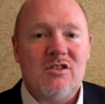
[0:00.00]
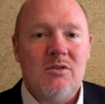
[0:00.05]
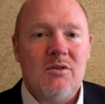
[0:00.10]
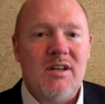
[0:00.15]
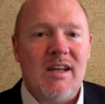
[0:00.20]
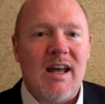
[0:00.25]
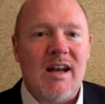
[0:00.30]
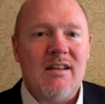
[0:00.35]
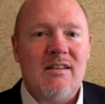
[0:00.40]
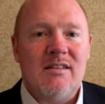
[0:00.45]

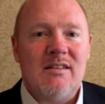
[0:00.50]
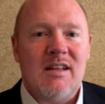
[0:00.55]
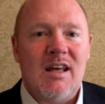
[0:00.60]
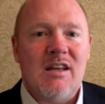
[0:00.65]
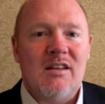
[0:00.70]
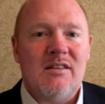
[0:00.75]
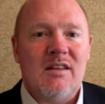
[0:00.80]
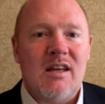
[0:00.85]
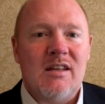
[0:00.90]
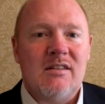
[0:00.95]
doing anything they
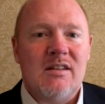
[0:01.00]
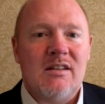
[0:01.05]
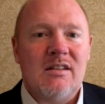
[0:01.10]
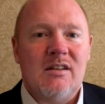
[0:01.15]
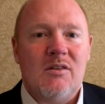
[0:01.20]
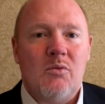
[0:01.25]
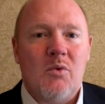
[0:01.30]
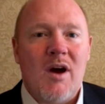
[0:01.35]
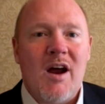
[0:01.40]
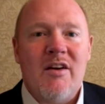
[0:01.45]
you
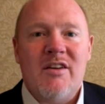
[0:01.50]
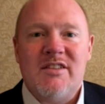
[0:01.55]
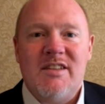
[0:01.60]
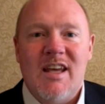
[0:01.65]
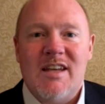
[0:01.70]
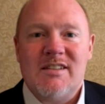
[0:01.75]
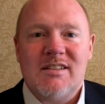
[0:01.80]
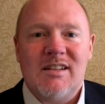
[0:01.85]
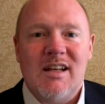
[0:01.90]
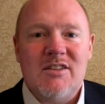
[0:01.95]
know, where is the
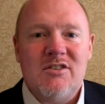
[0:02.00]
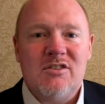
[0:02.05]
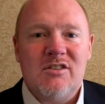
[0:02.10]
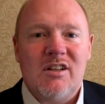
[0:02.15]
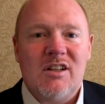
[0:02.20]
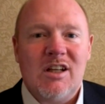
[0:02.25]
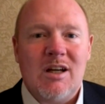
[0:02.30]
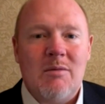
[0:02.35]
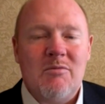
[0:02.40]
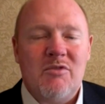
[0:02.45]
escalation
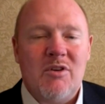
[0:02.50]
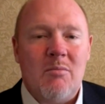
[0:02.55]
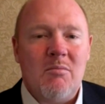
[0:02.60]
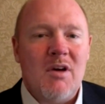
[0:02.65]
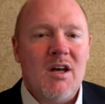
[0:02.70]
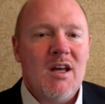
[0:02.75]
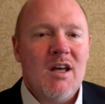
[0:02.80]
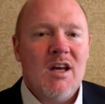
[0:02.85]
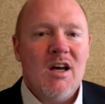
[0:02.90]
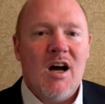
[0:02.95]
going to come from?
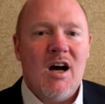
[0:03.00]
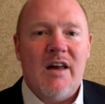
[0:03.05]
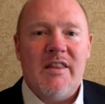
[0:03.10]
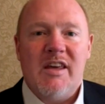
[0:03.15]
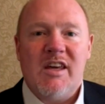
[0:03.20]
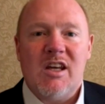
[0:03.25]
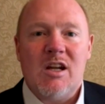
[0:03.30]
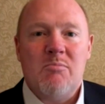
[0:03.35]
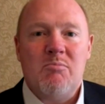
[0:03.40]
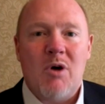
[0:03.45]
Are
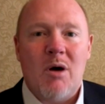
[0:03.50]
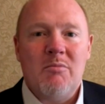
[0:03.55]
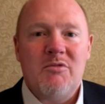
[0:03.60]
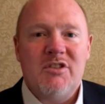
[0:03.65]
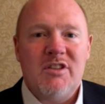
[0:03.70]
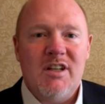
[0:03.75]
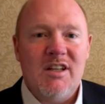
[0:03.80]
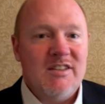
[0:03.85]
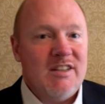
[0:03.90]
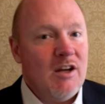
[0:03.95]
they going to bomb
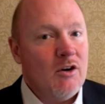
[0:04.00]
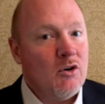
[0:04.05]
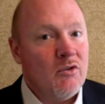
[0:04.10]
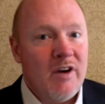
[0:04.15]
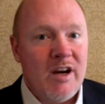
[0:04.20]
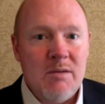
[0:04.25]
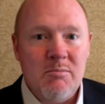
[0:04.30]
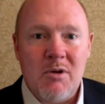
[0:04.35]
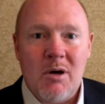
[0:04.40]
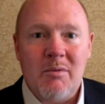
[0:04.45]
cities? They're
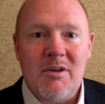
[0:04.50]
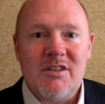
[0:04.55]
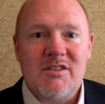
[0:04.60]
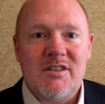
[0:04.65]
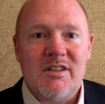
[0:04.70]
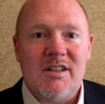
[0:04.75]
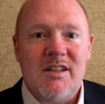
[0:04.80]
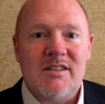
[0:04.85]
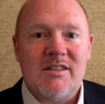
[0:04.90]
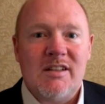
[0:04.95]
already bombing
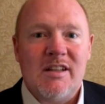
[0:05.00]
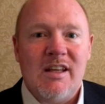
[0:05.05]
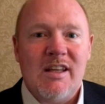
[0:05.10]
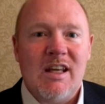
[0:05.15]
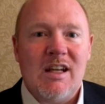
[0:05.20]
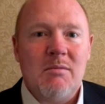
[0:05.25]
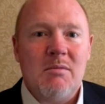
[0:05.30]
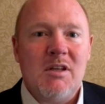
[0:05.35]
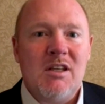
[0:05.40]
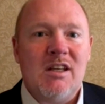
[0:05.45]
cities. Are they
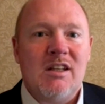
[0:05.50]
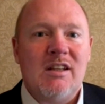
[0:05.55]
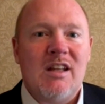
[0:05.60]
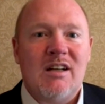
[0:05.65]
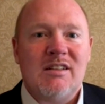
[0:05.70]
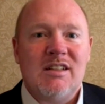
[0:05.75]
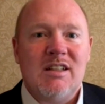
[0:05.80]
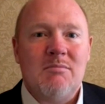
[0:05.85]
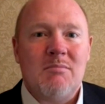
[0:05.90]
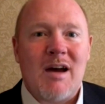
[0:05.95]
going to be
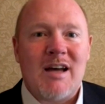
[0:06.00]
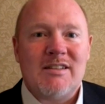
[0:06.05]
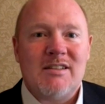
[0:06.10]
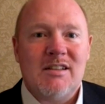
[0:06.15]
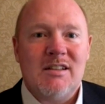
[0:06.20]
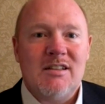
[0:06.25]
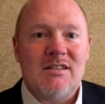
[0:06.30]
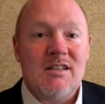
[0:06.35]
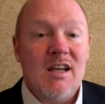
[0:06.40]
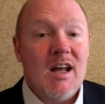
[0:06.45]
conducting
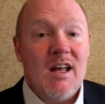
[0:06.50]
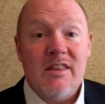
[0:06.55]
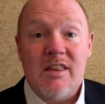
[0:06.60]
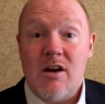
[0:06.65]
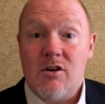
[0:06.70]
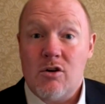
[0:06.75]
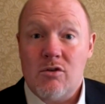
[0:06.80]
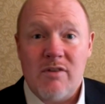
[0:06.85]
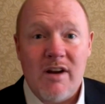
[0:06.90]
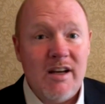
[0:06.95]
massacres?
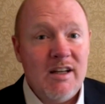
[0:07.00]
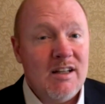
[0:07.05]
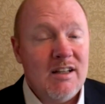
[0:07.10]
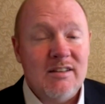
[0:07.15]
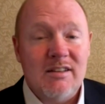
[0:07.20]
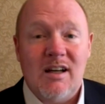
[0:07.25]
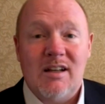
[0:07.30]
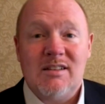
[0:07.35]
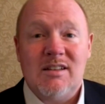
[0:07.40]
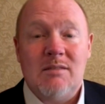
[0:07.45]
They're already
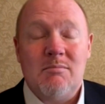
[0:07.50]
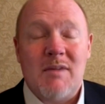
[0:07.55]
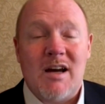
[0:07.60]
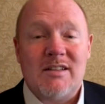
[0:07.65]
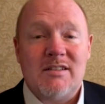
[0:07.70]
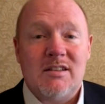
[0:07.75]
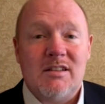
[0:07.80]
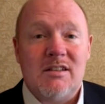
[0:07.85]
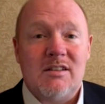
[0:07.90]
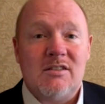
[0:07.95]
conducting
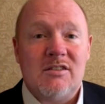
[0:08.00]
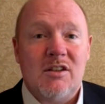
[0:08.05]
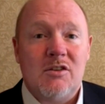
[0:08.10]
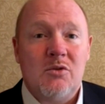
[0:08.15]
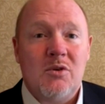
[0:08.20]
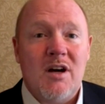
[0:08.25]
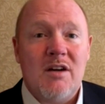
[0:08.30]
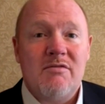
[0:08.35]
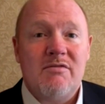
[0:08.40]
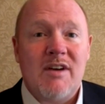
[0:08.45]
massacres. So
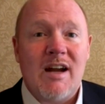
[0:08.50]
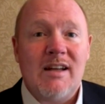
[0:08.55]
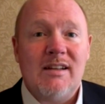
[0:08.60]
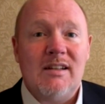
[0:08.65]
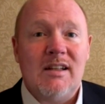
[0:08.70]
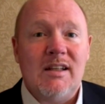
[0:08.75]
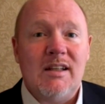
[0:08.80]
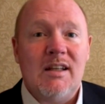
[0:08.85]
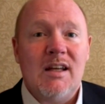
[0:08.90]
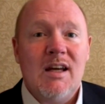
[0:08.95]
quite
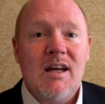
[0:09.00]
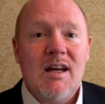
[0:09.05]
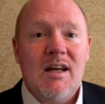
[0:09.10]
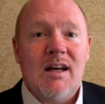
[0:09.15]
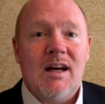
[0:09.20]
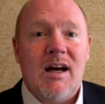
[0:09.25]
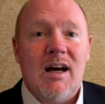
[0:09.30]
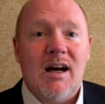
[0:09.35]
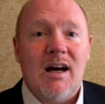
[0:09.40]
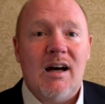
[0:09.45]
frankly,
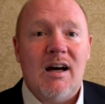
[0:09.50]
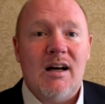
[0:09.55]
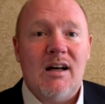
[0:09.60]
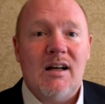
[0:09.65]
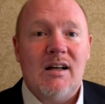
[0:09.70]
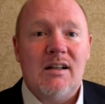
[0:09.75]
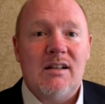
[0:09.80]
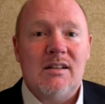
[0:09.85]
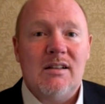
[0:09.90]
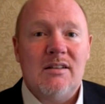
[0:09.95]

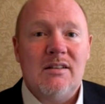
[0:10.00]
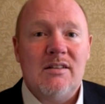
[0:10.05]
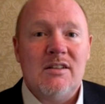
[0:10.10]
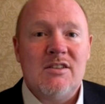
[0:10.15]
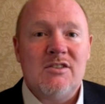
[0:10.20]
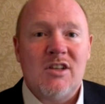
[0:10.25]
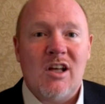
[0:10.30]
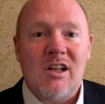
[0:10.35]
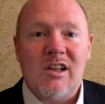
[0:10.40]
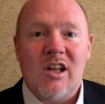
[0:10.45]
there's
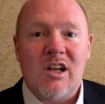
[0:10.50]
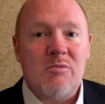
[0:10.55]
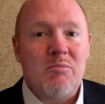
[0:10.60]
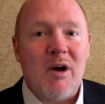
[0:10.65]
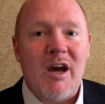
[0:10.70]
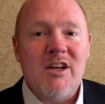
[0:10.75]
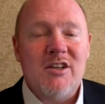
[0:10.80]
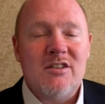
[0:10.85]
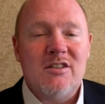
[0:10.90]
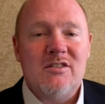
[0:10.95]
not a lot of
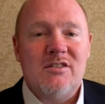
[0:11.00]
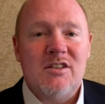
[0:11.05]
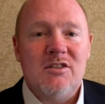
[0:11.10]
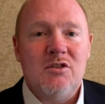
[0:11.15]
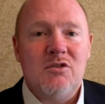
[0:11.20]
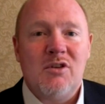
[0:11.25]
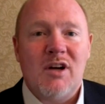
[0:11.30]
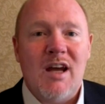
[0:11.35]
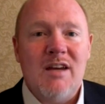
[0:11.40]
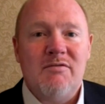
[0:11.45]
patience in
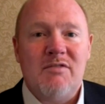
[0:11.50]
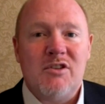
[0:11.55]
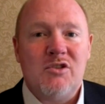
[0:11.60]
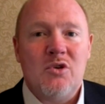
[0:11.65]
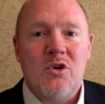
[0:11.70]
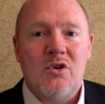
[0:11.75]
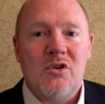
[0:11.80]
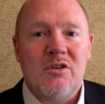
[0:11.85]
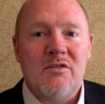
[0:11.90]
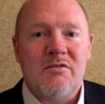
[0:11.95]
Ukraine for
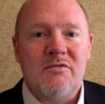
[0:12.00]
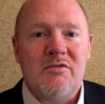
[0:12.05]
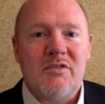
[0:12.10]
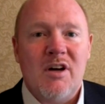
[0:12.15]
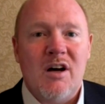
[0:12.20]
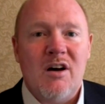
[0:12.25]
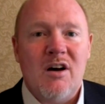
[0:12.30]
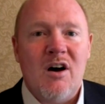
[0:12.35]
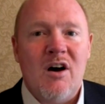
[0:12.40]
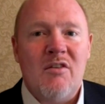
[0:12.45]
talk
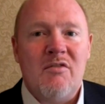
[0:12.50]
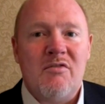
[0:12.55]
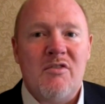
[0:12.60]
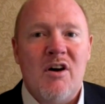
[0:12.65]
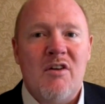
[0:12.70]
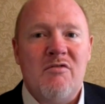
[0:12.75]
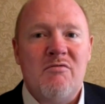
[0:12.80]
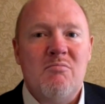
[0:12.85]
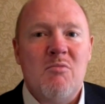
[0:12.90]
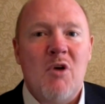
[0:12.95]

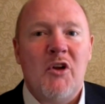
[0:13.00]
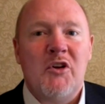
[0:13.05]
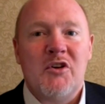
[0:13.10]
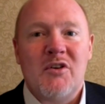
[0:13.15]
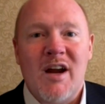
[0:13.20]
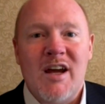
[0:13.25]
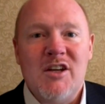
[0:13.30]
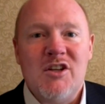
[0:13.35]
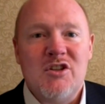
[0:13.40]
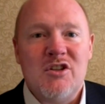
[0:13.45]
of
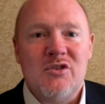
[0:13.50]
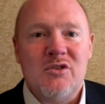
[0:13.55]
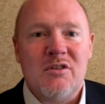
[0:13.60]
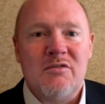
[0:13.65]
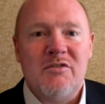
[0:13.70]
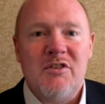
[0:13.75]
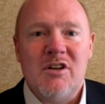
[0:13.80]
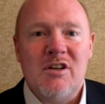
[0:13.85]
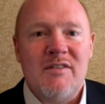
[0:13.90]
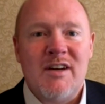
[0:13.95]
moderation or
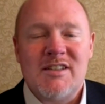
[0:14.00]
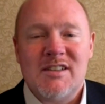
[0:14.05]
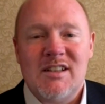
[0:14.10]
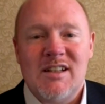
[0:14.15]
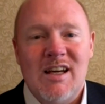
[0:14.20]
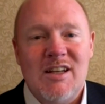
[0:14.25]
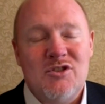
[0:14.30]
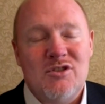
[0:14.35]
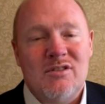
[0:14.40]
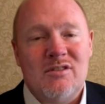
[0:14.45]
fear of
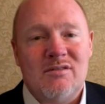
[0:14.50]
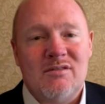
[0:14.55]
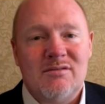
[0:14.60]
escalation.